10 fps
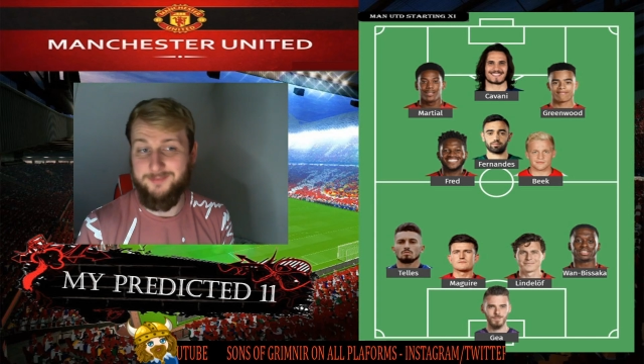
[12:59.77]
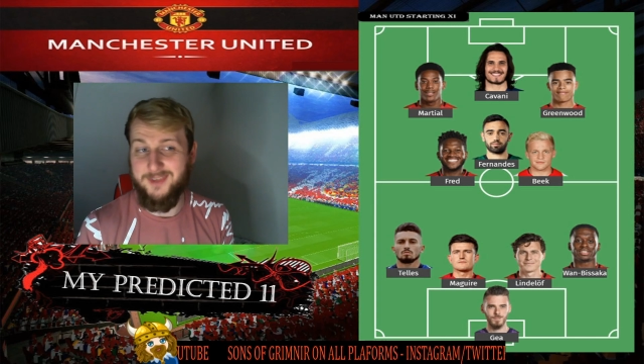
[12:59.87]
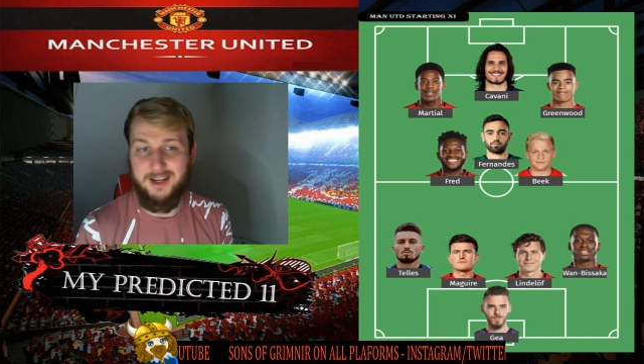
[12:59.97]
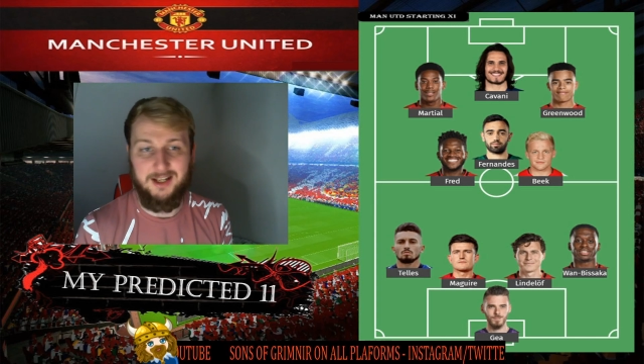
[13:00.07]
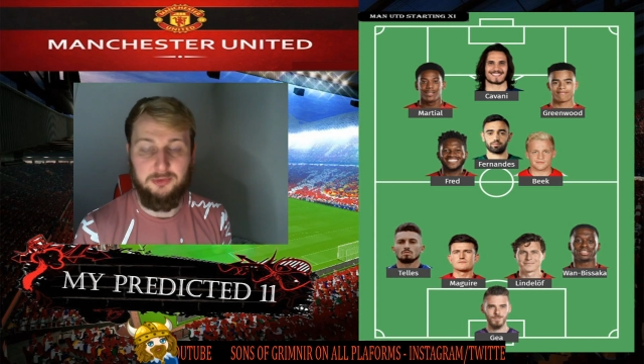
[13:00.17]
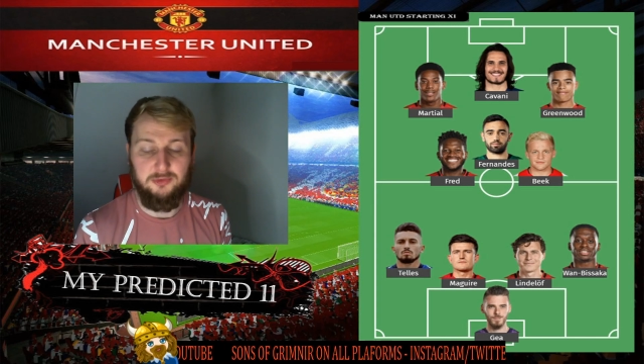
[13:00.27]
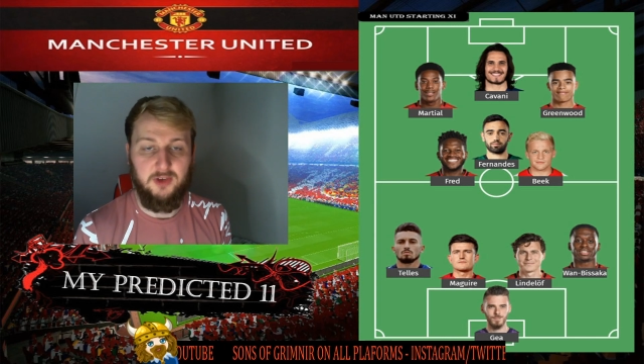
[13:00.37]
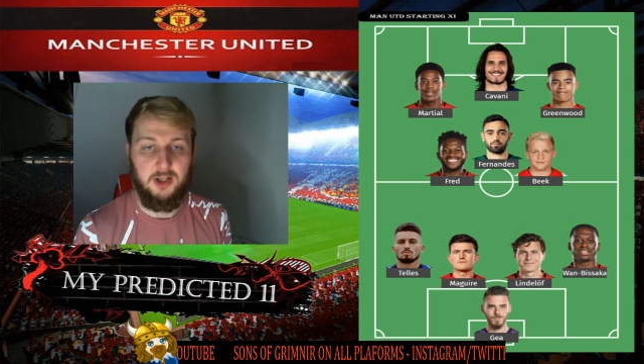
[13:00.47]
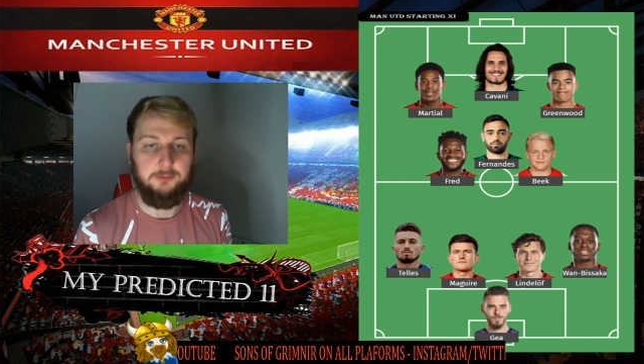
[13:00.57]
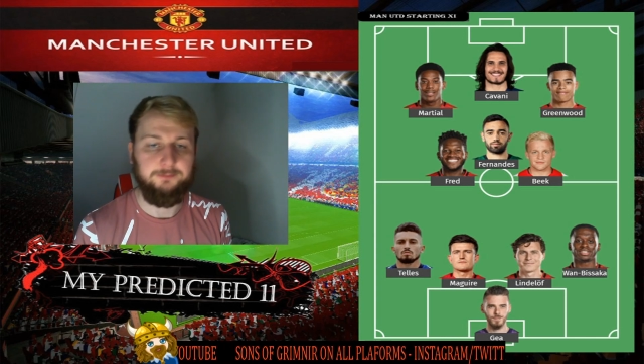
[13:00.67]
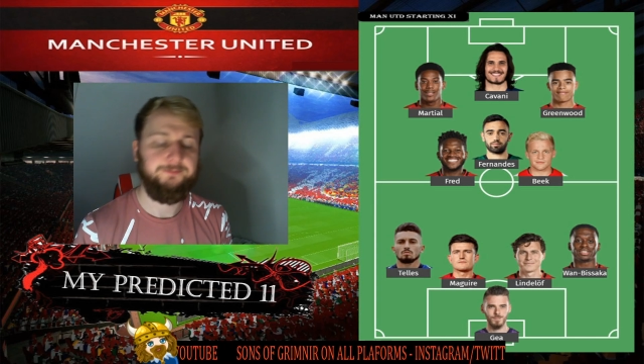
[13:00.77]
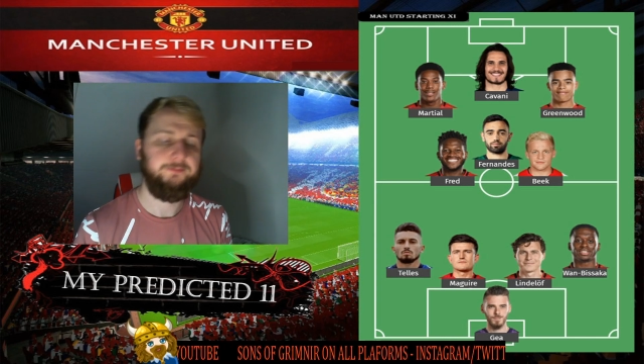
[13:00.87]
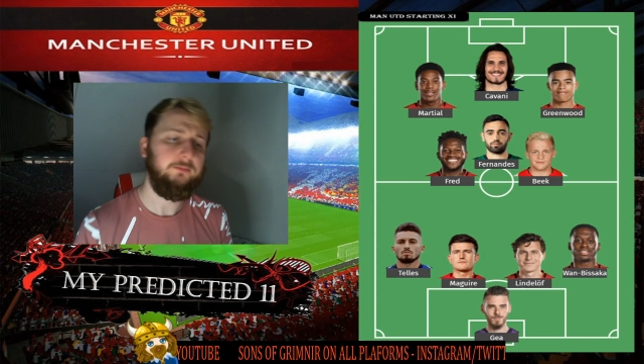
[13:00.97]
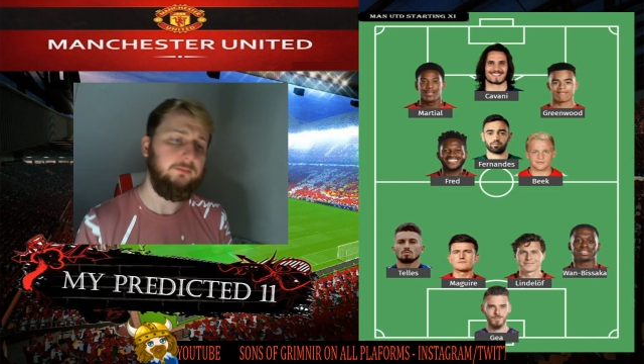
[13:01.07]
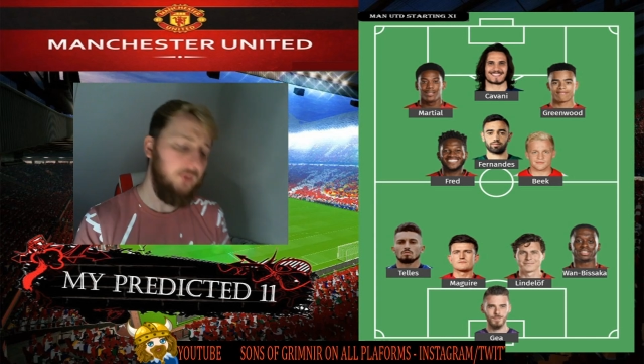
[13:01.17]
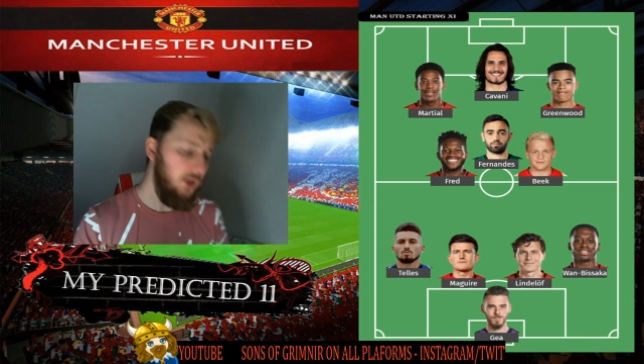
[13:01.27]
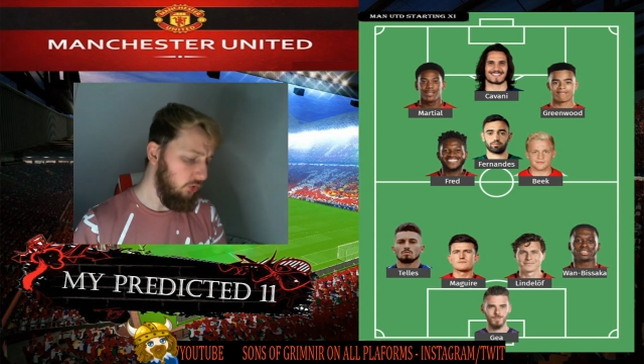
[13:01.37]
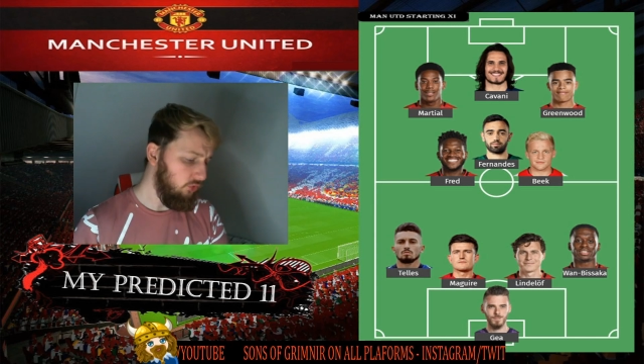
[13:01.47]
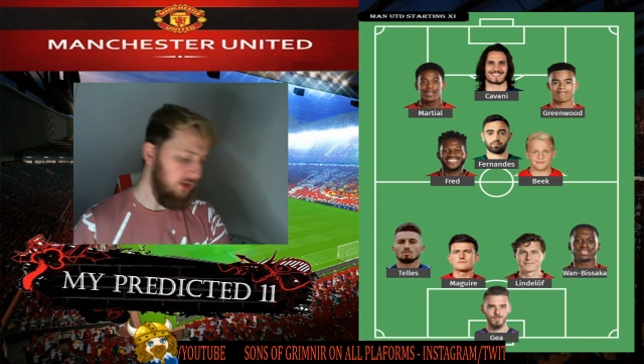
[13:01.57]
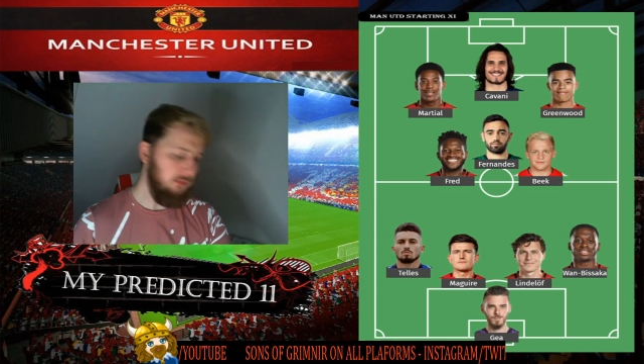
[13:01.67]
and I love Cavani.
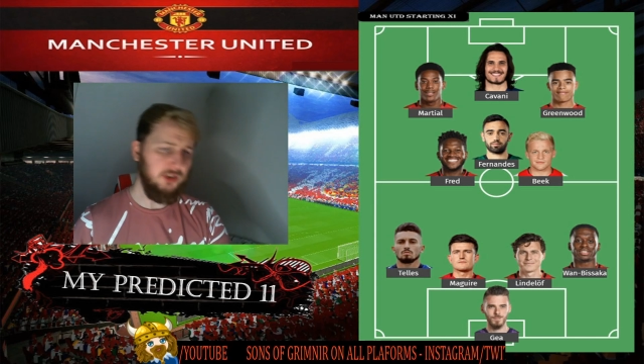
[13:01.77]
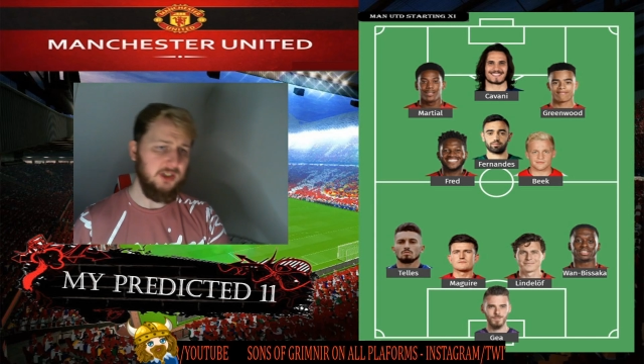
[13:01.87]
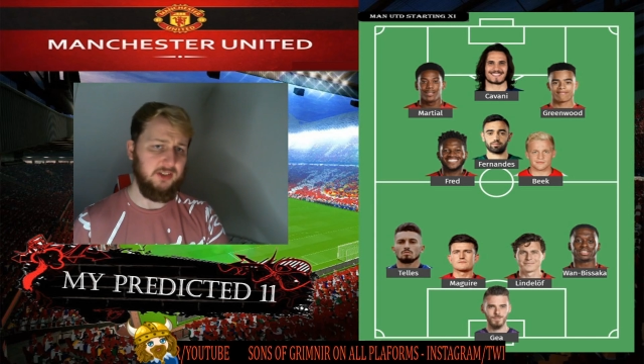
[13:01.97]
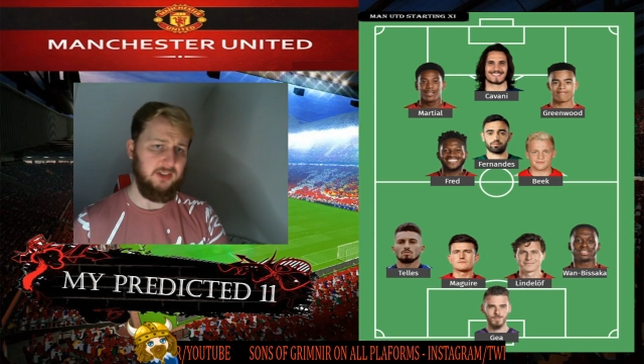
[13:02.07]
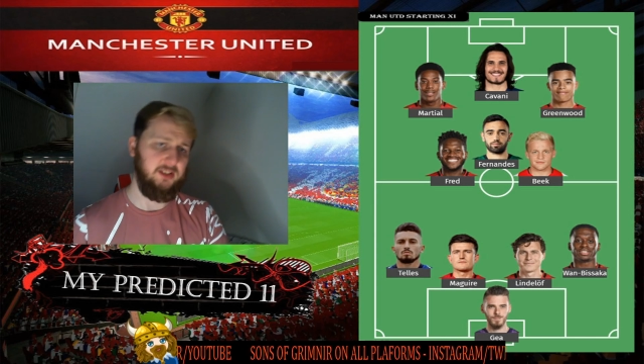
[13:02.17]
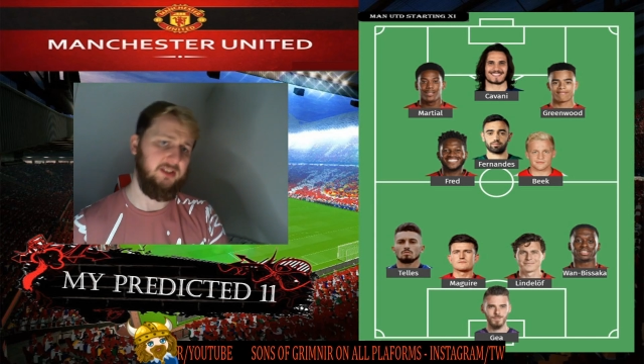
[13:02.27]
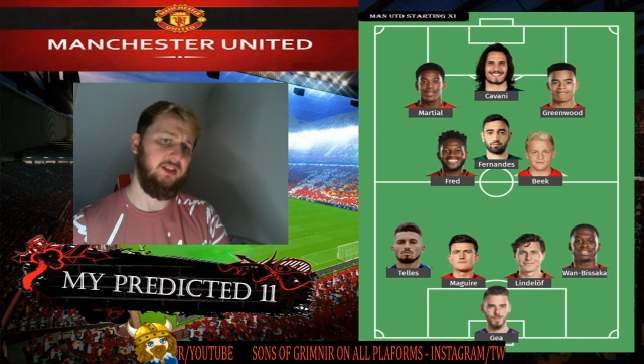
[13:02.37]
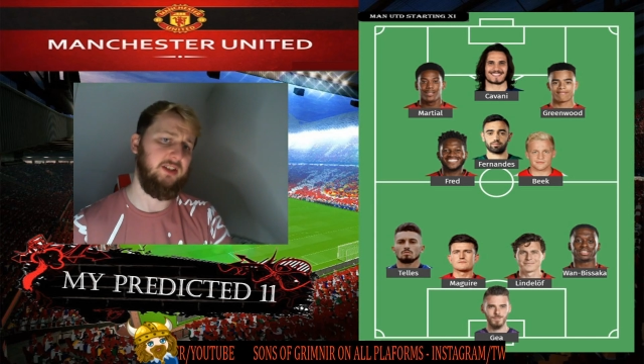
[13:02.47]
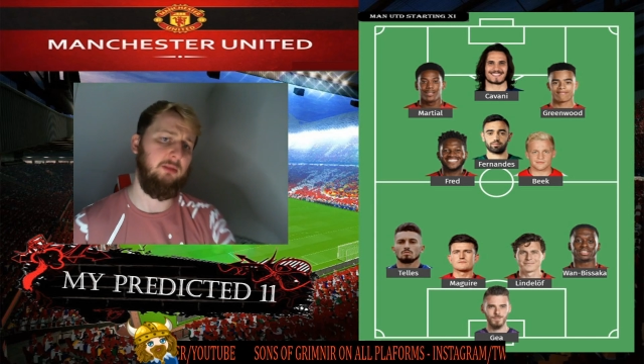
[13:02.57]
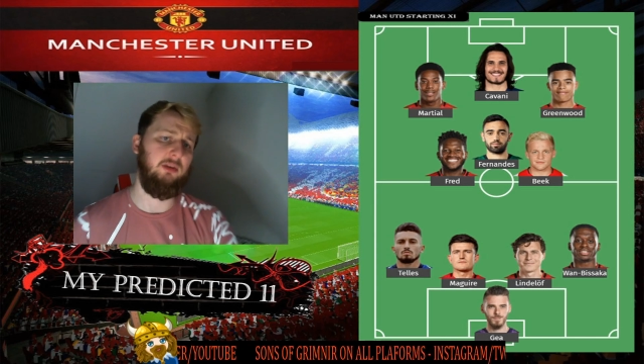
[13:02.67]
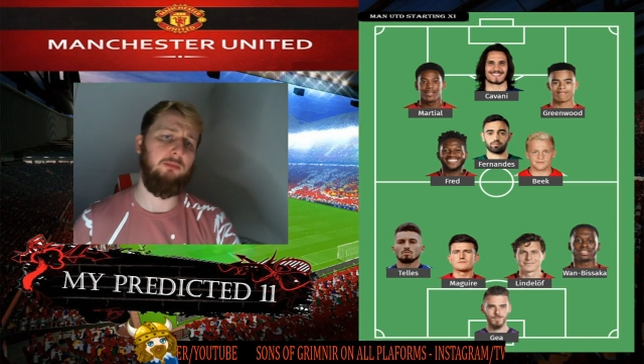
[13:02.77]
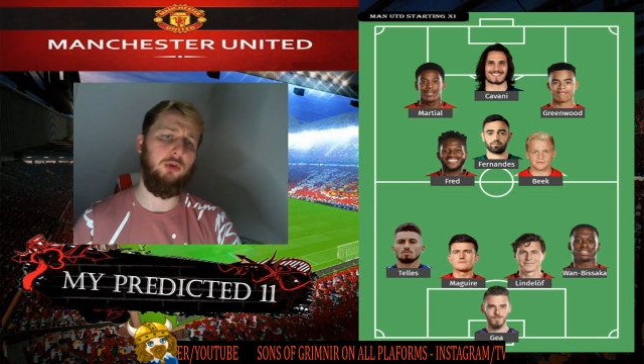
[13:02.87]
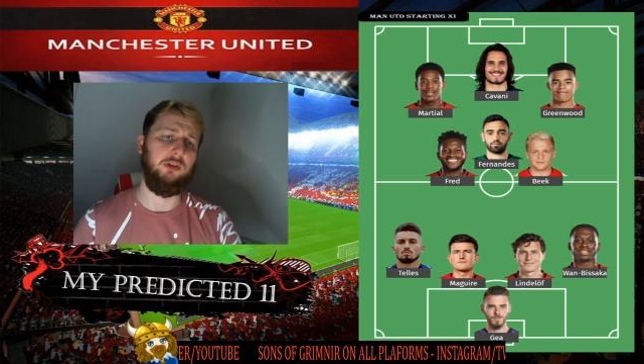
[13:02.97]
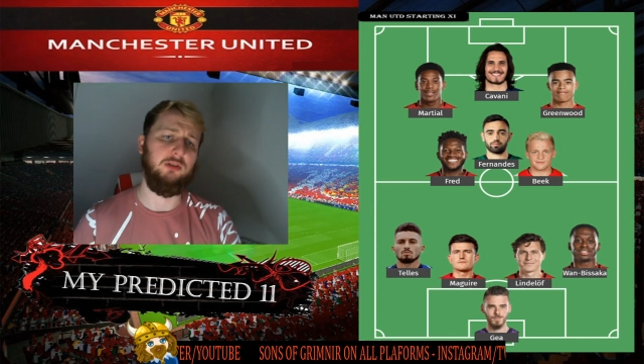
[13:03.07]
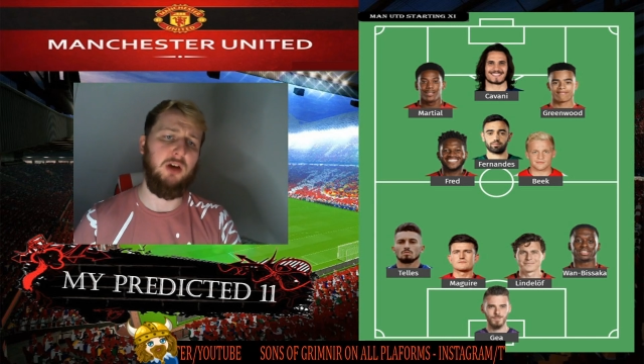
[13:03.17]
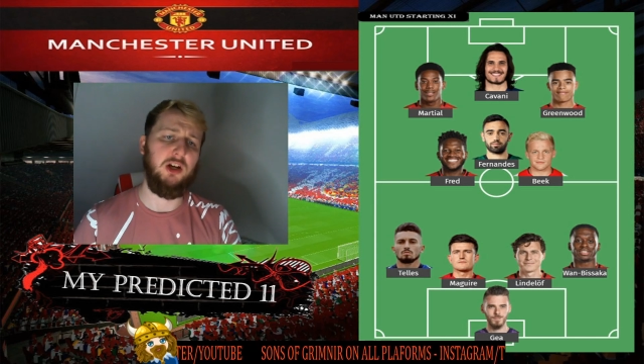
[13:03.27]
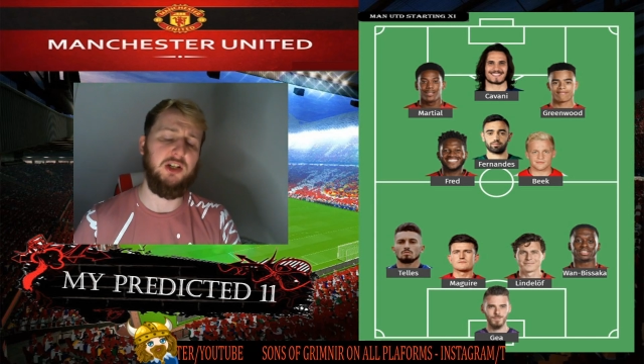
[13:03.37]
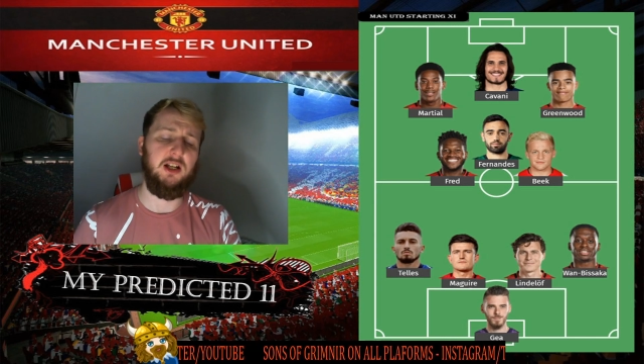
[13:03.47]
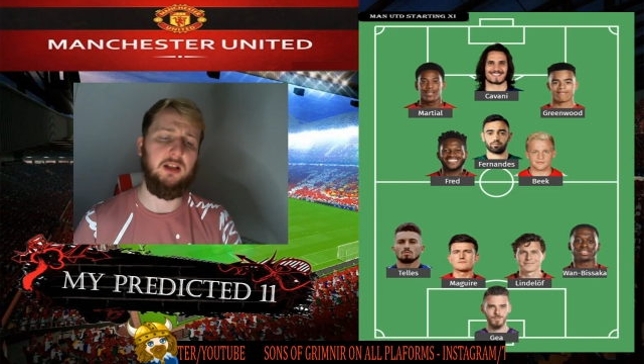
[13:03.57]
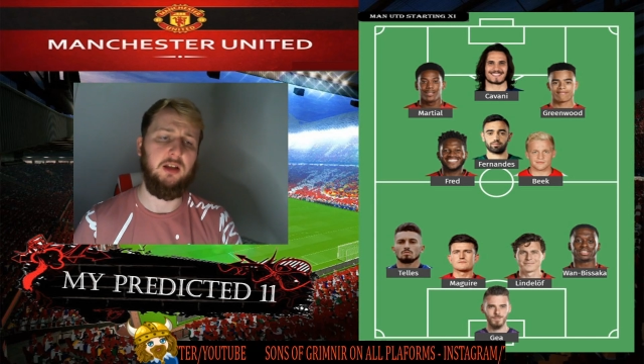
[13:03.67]
Greenwood, I think he's in a similar mould as
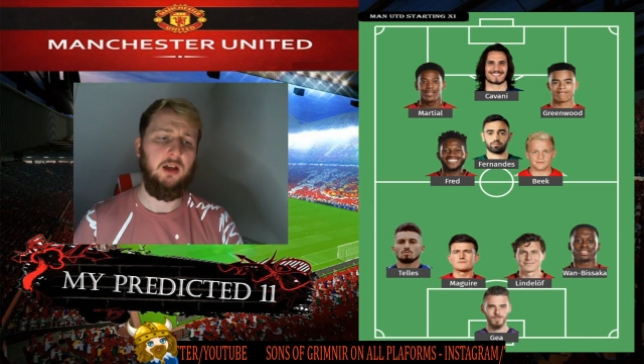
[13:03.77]
Martial.